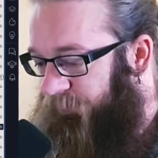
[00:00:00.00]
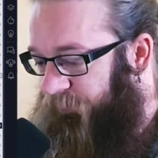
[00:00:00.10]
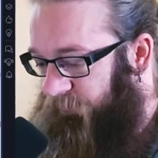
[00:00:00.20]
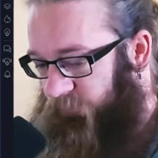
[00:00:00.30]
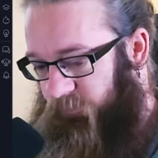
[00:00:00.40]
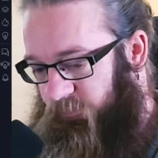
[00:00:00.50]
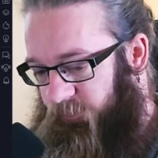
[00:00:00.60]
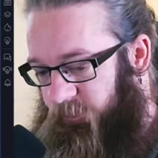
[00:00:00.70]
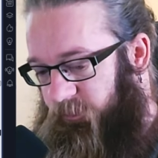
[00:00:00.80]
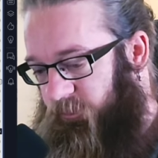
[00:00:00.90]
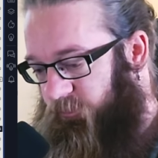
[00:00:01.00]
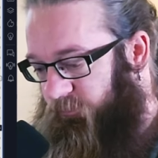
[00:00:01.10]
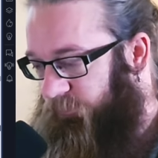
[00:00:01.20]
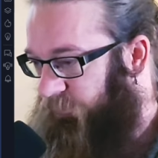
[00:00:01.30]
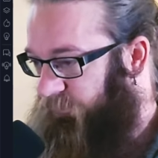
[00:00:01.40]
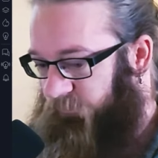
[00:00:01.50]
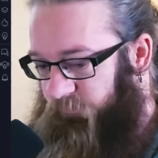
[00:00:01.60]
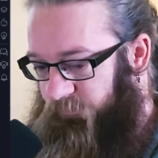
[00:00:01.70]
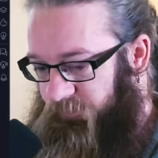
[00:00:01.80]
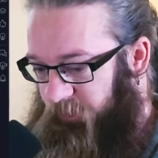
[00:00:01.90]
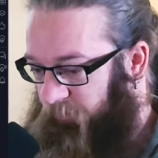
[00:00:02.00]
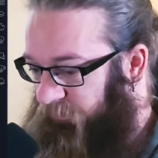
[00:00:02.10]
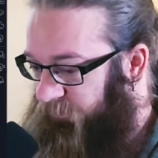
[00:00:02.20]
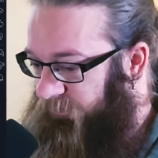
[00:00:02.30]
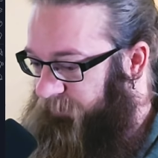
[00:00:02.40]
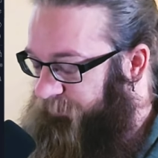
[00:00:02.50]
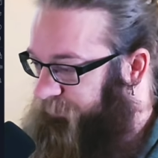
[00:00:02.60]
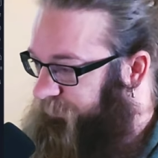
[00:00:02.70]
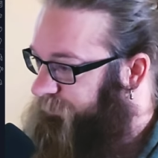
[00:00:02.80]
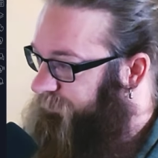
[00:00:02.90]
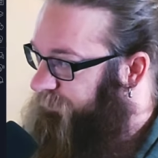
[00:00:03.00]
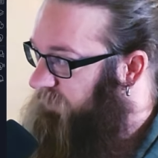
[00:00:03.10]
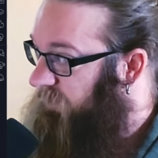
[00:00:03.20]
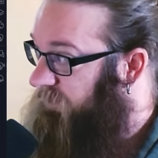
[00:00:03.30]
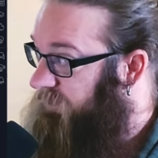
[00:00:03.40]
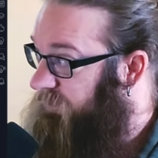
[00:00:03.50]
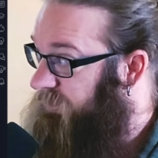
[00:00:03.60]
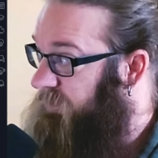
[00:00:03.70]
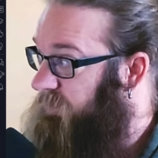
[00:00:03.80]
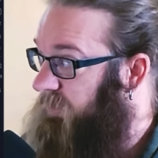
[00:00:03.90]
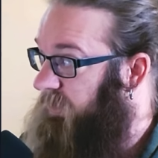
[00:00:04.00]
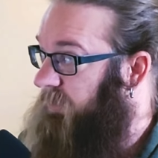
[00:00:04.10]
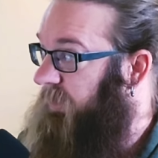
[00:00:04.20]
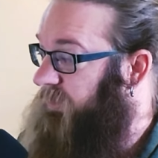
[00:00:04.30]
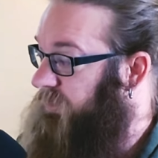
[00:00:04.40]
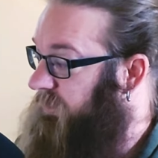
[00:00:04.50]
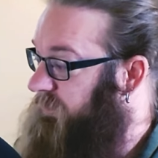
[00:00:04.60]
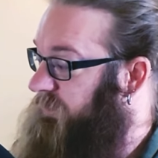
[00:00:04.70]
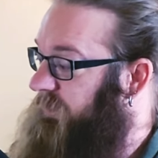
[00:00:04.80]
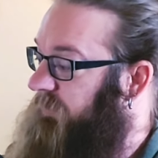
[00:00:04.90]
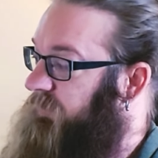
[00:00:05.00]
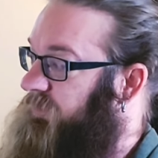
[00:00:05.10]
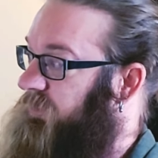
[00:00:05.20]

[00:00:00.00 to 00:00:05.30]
So we're going to go through a few examples to see what market structure shifts